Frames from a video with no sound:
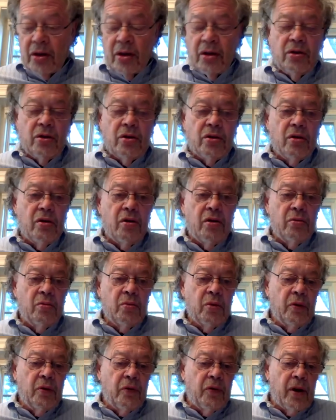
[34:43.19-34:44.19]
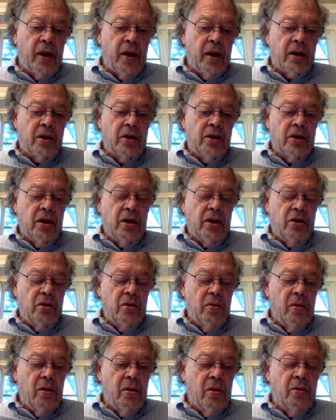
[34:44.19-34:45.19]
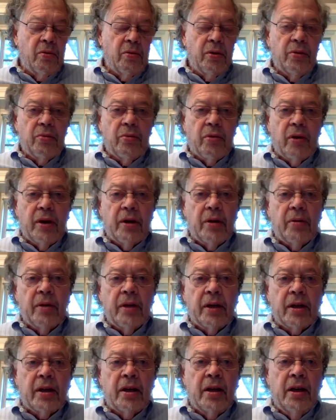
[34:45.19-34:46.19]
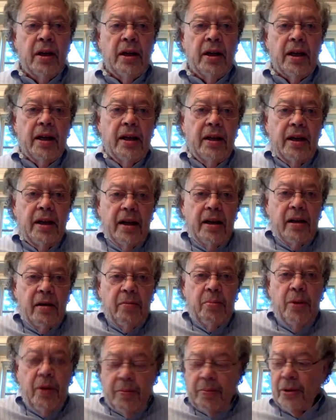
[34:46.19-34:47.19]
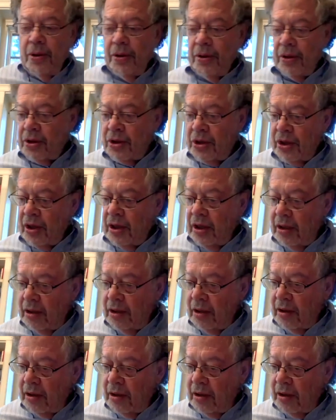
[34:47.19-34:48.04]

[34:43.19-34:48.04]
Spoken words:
concerned with facts as you are with rhetoric and getting people excited.